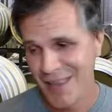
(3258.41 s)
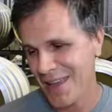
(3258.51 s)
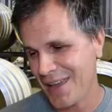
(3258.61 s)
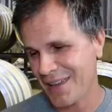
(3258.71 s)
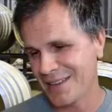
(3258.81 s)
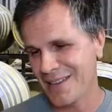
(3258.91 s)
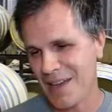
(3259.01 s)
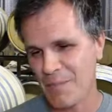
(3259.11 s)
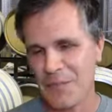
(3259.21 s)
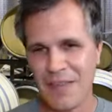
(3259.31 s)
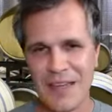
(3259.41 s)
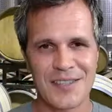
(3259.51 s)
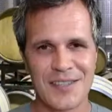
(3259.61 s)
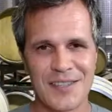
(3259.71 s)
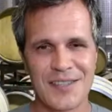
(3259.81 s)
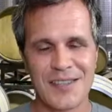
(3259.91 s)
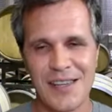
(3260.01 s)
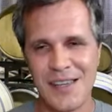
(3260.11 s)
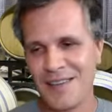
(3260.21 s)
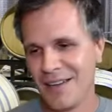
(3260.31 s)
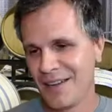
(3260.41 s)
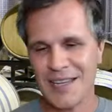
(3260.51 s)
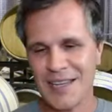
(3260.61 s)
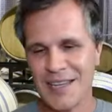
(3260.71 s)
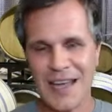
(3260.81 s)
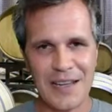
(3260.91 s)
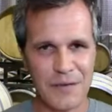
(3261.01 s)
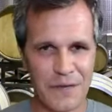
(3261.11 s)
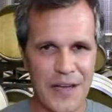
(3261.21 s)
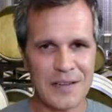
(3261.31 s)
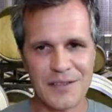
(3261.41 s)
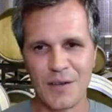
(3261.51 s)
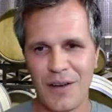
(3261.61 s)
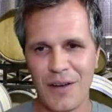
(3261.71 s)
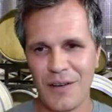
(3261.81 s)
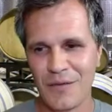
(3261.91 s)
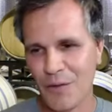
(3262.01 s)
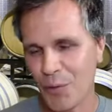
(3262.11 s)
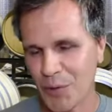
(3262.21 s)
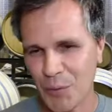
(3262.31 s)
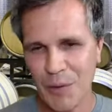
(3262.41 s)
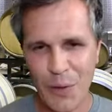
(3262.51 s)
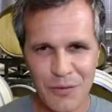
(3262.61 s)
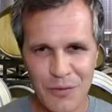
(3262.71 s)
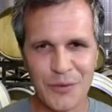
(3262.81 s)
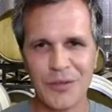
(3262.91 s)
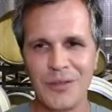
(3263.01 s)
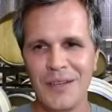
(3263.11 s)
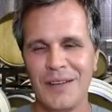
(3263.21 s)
And, um, and that's just the, the sad fact of, of what we went through.